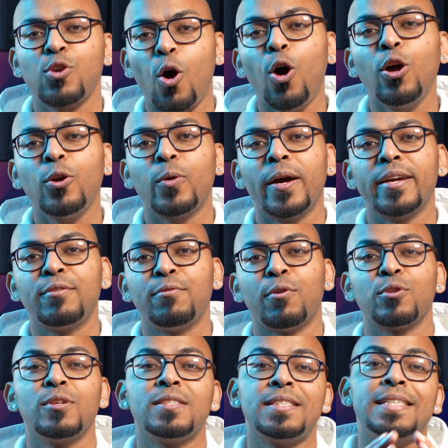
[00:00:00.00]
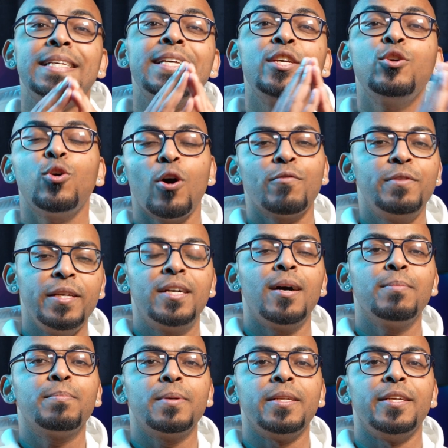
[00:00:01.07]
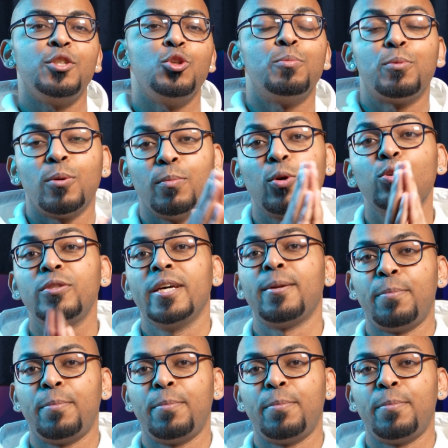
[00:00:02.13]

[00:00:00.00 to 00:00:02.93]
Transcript: alright for the CEO of the company to promote their